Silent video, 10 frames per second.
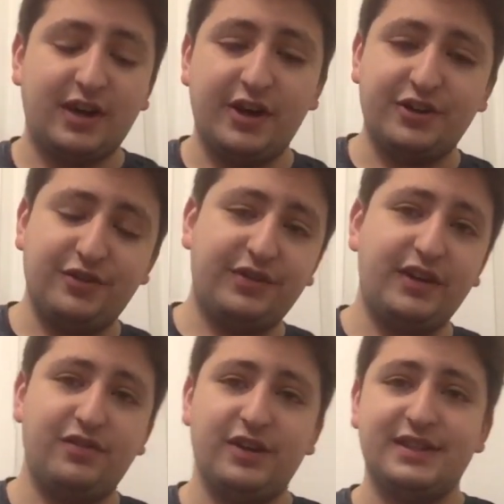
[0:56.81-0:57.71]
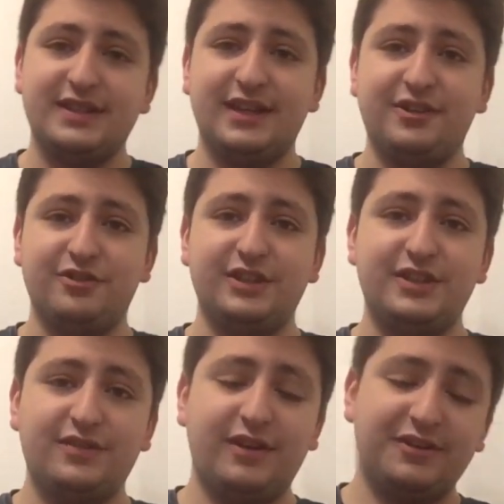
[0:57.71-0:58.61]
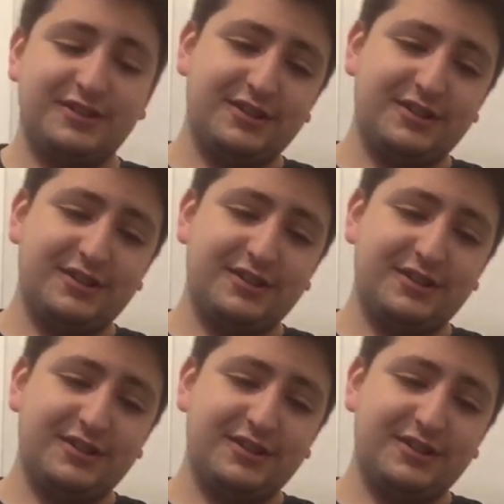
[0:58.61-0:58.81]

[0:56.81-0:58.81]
on your favorites and your least favorites.